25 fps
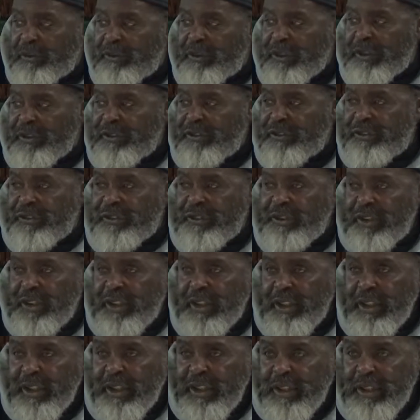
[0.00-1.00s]
just
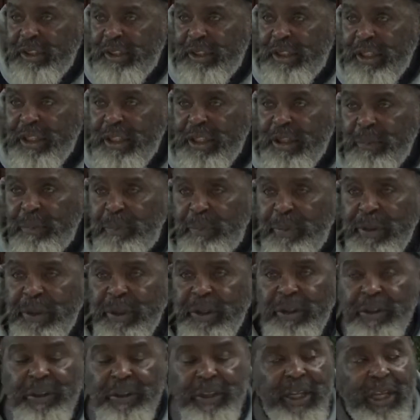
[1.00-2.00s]
didn't
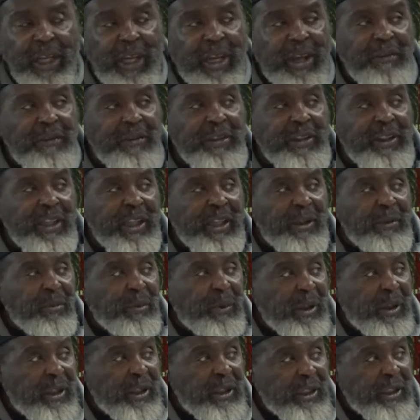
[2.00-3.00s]
appear to have it that
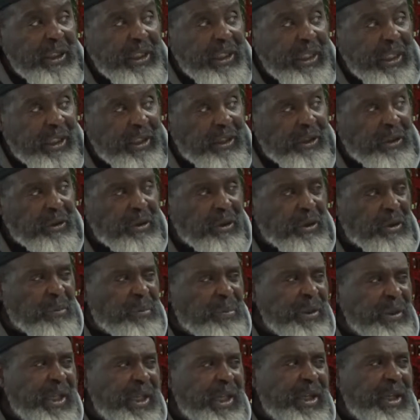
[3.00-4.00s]
well together or
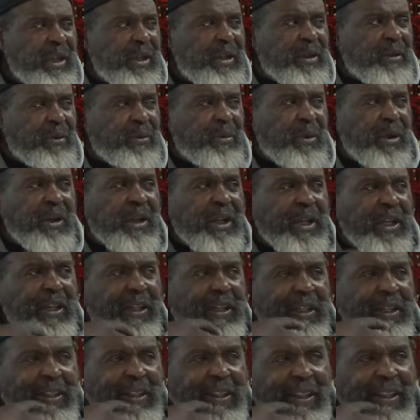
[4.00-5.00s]
be working
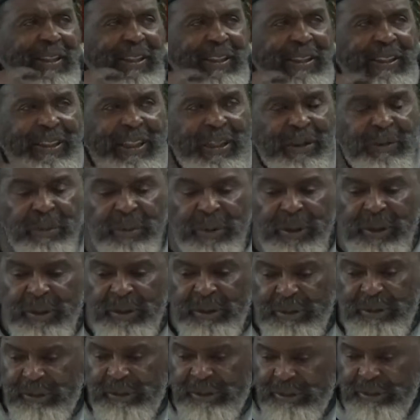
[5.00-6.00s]
together that
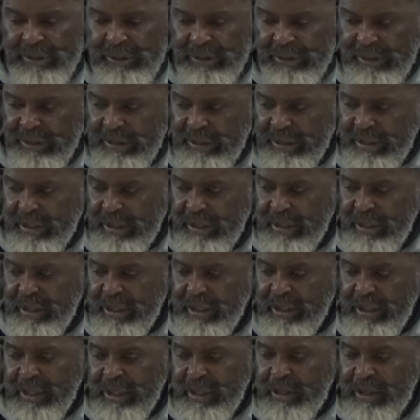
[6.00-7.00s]
well.
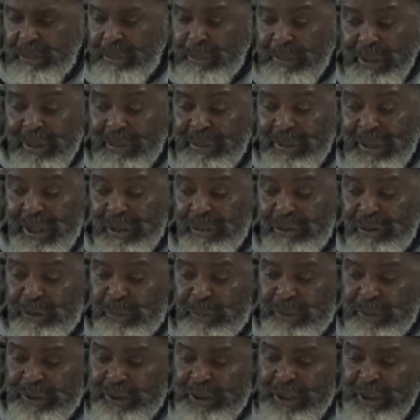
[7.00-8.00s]
Maybe they was
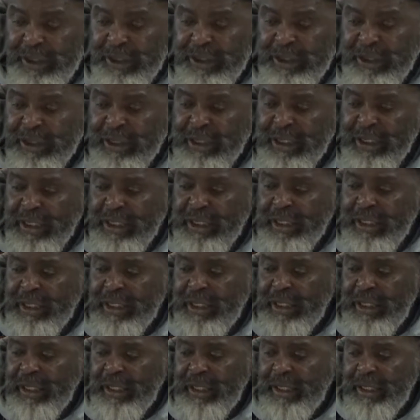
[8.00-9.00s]
pretending.
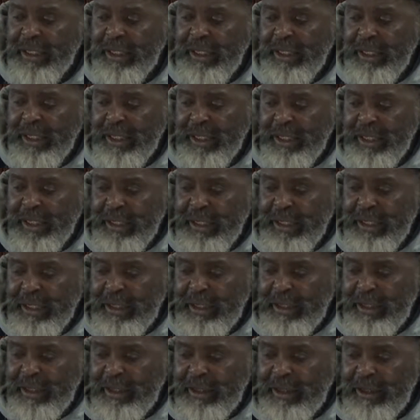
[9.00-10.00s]
Then
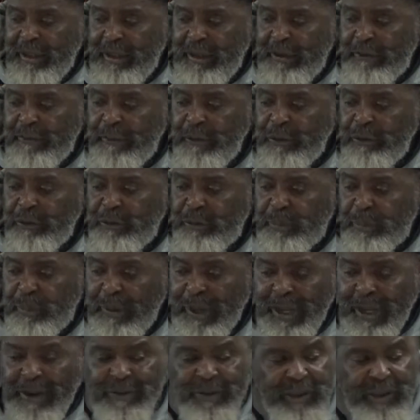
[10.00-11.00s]
if it was
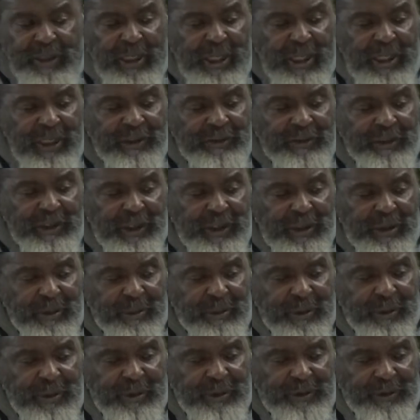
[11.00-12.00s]
private
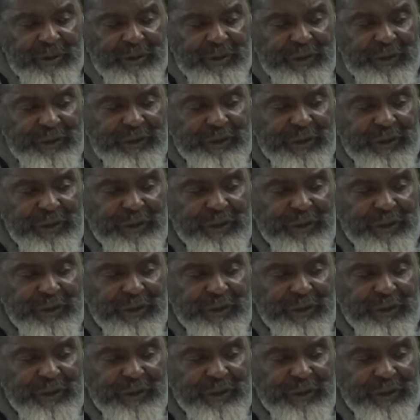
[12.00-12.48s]
counseling with a sister or